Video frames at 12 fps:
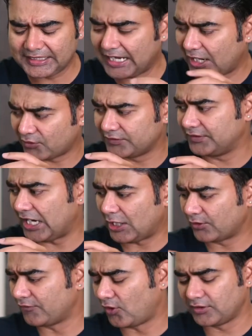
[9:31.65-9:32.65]

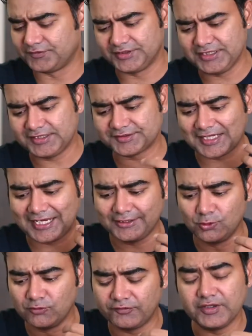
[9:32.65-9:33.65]
of all of these, I
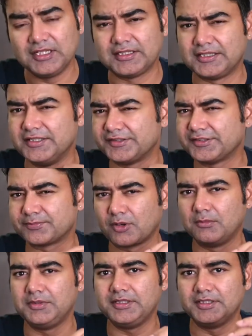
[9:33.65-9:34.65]
do feel that this is
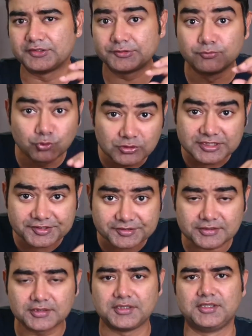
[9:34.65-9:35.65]
probably the smoothest.
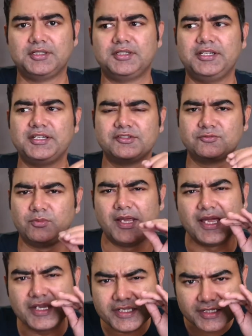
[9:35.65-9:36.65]
It is
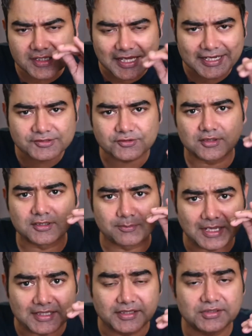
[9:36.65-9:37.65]
very relaxed on the
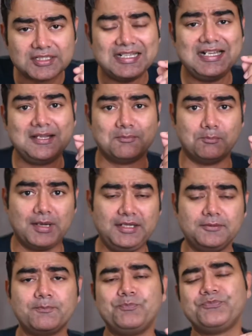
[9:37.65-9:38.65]
palate,
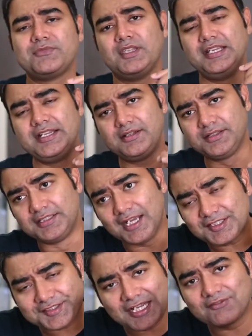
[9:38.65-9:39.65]
but it
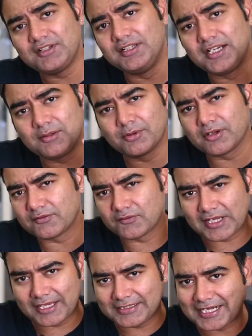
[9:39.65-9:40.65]
does have a little bit of
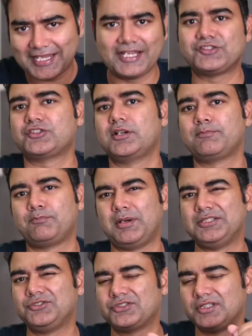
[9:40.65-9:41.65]
that extra
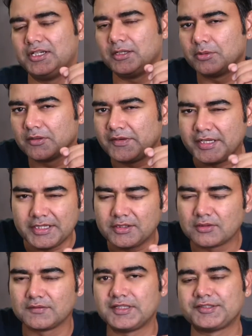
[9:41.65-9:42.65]
punch, a little bit of
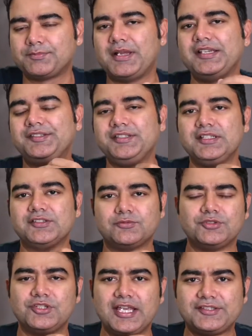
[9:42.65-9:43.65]
hint of that spiciness,
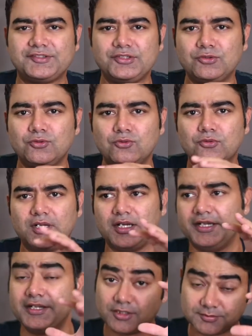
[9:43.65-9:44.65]
which gets you
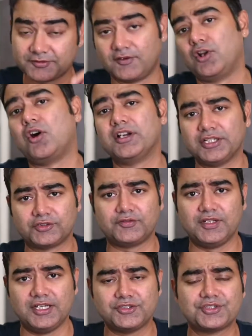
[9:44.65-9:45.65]
in terms of a longish
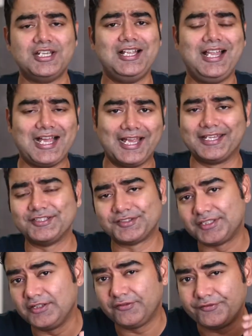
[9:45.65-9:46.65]
finish. I can
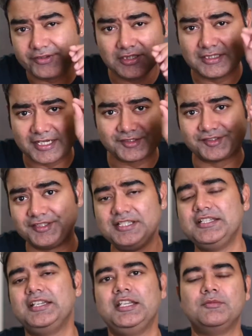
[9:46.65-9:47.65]
still feel that
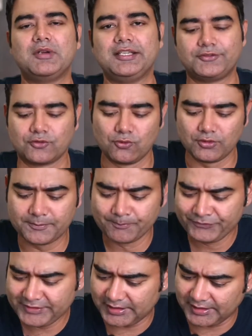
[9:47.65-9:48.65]
zing in my throat,
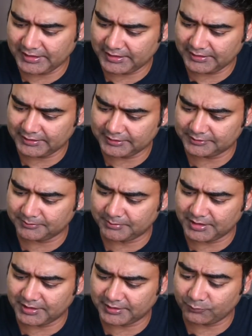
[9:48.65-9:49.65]

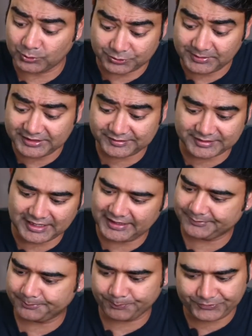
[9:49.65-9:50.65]
which means
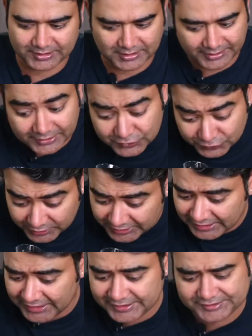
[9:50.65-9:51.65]
that it is really
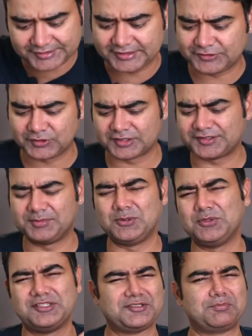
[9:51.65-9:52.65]
nice. It's not something
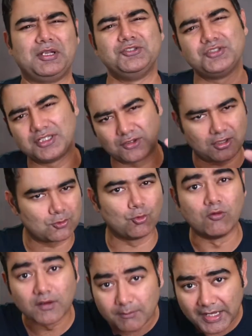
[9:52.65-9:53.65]
which is pungent, not
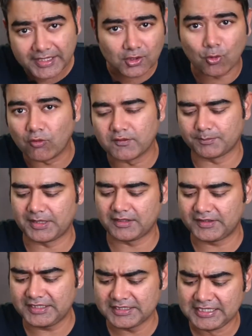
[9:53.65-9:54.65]
overbearing or
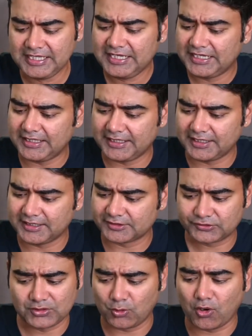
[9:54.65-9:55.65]
overpowering.
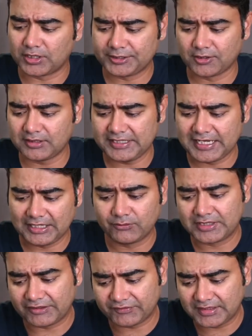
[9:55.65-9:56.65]
So all in all, yeah, I
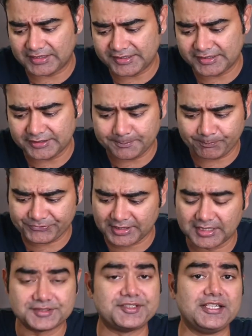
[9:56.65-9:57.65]
would definitely
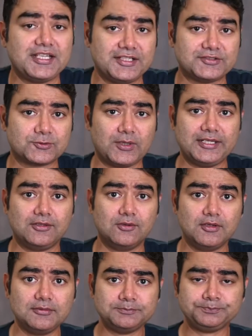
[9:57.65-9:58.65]
say that it's quite
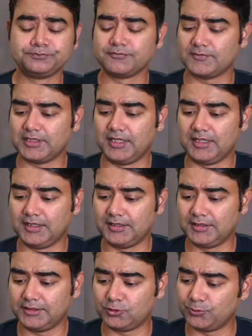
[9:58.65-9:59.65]
good,
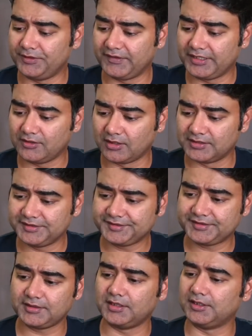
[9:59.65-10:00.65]
to be very honest.